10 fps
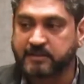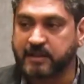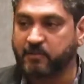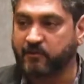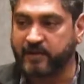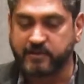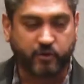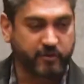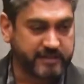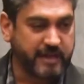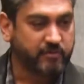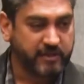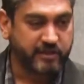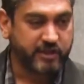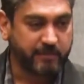some of it is going to sound
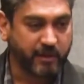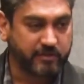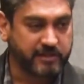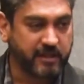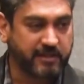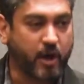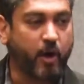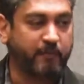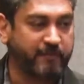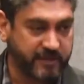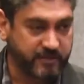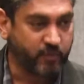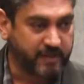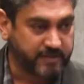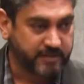cliche because they are the obvious
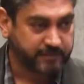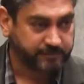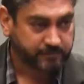ones.